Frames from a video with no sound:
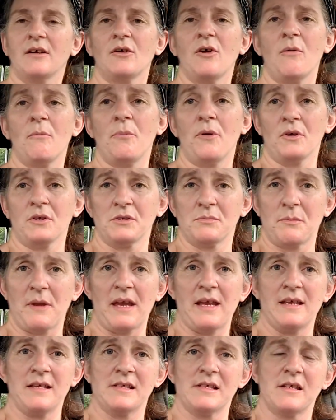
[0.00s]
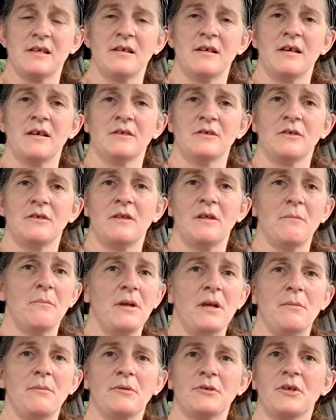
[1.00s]
compost bays so that
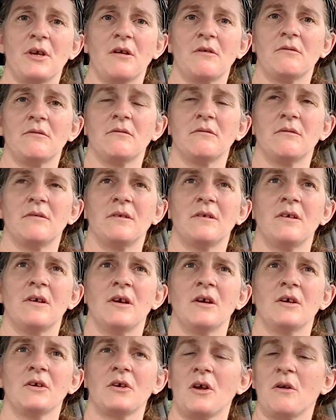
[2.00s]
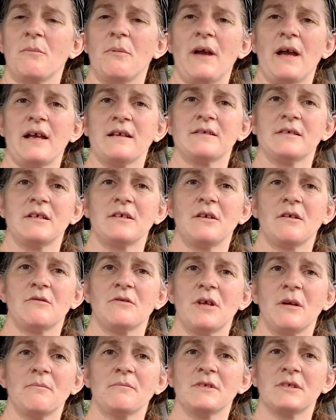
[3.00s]
people don't go past it, don't
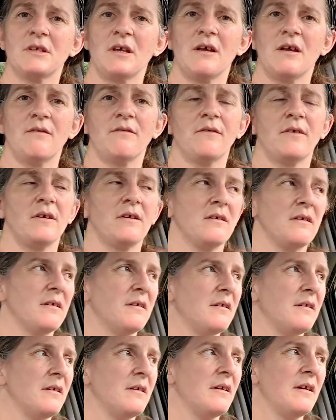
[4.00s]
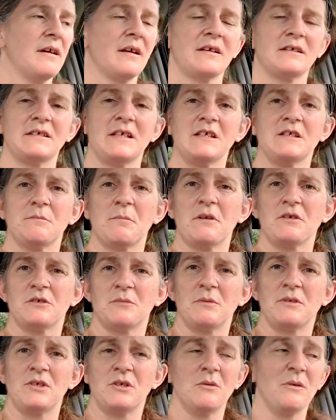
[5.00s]
dump stuff, because there's supposed to
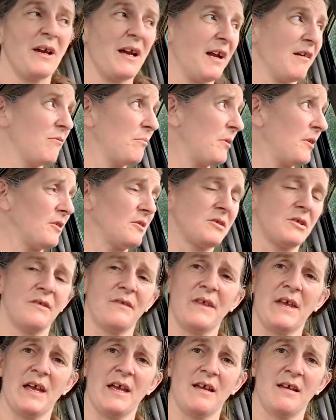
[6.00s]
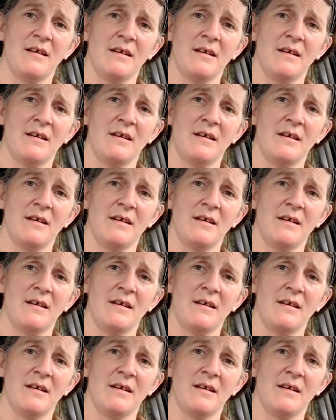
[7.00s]
be 2 half plots on there.